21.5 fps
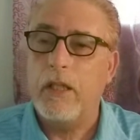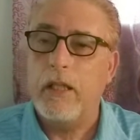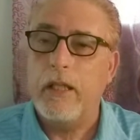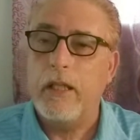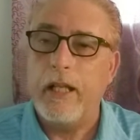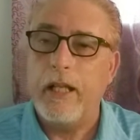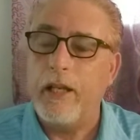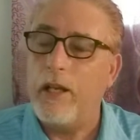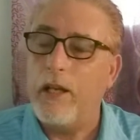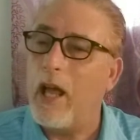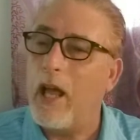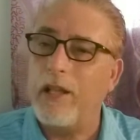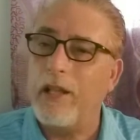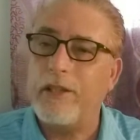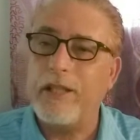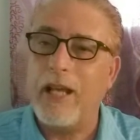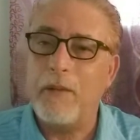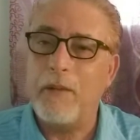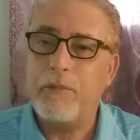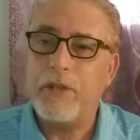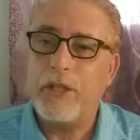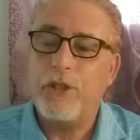And a lot of
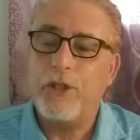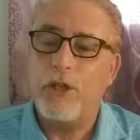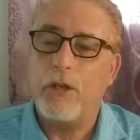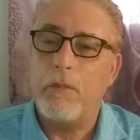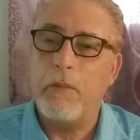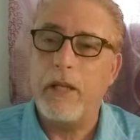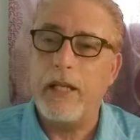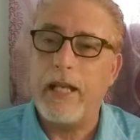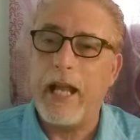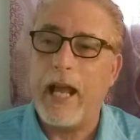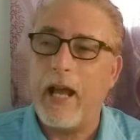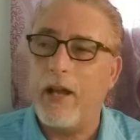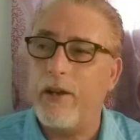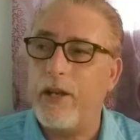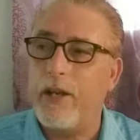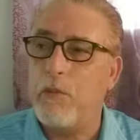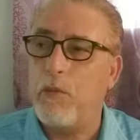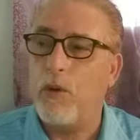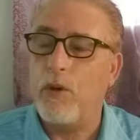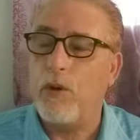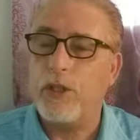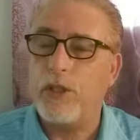times they turn me down. They
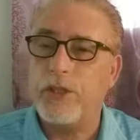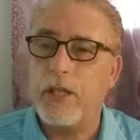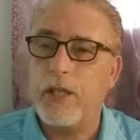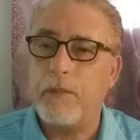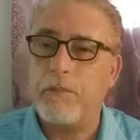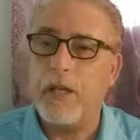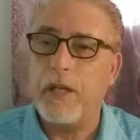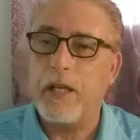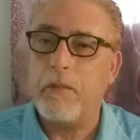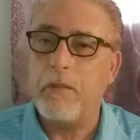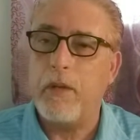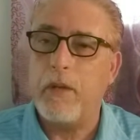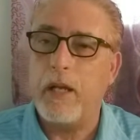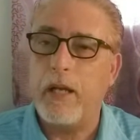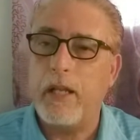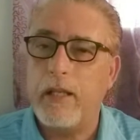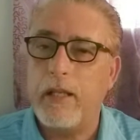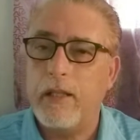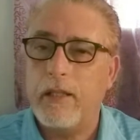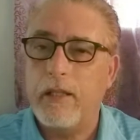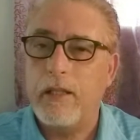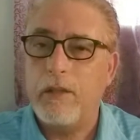won't accept any money.
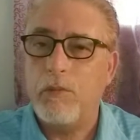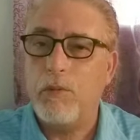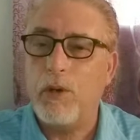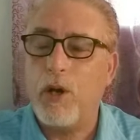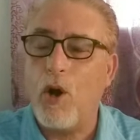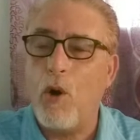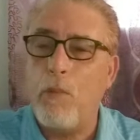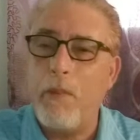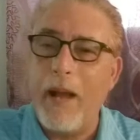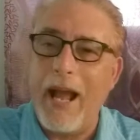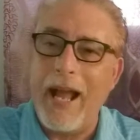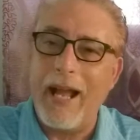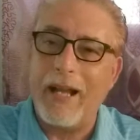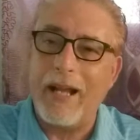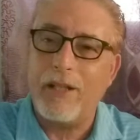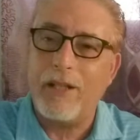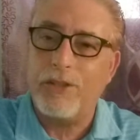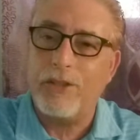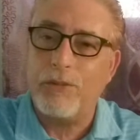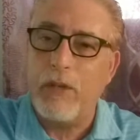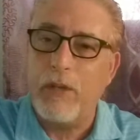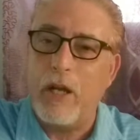We'll go back.
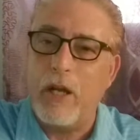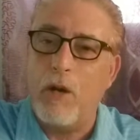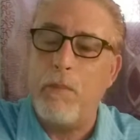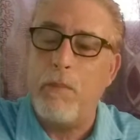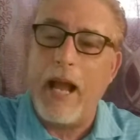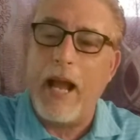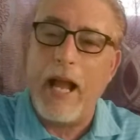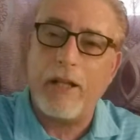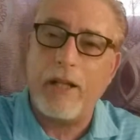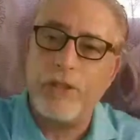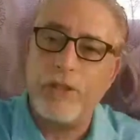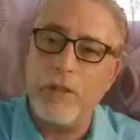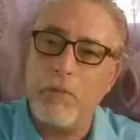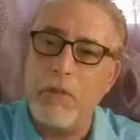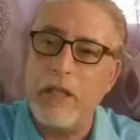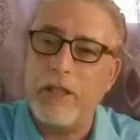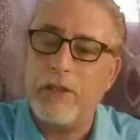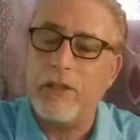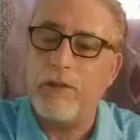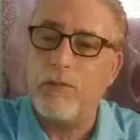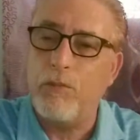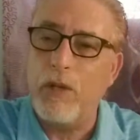So we go back.
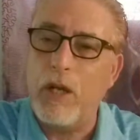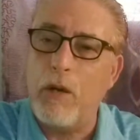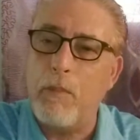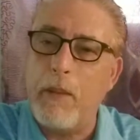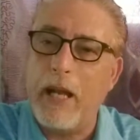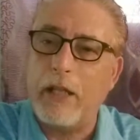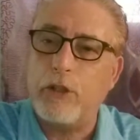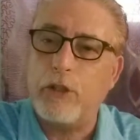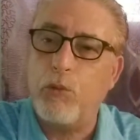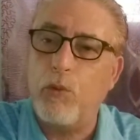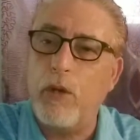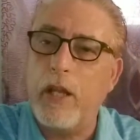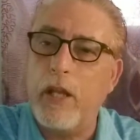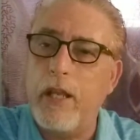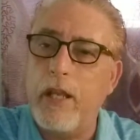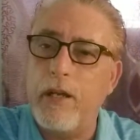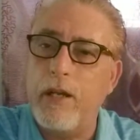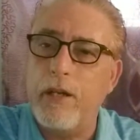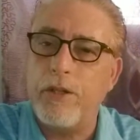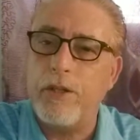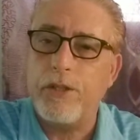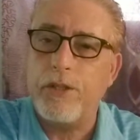We go back 20
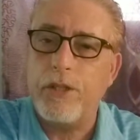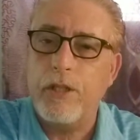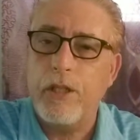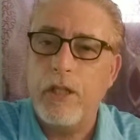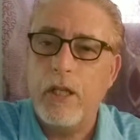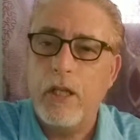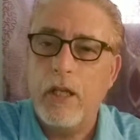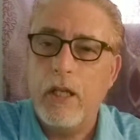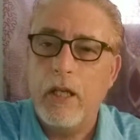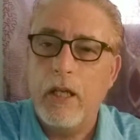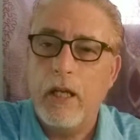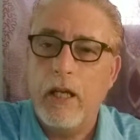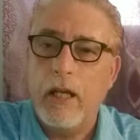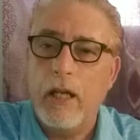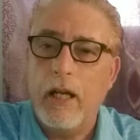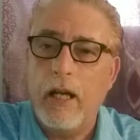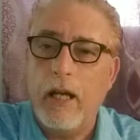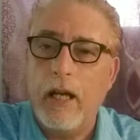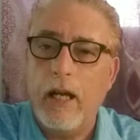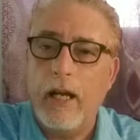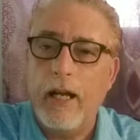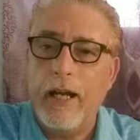years.
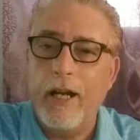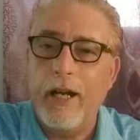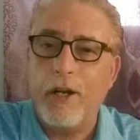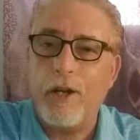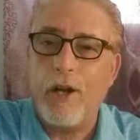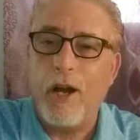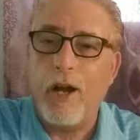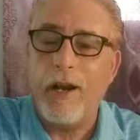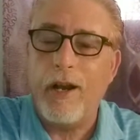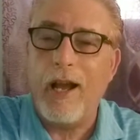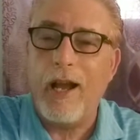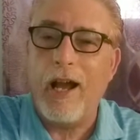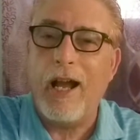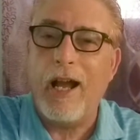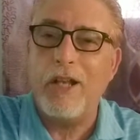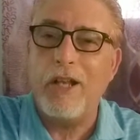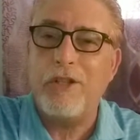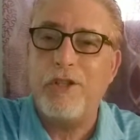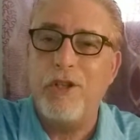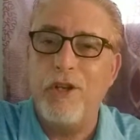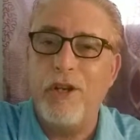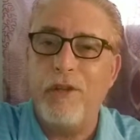Aircon.
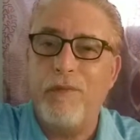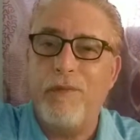Ah, Judy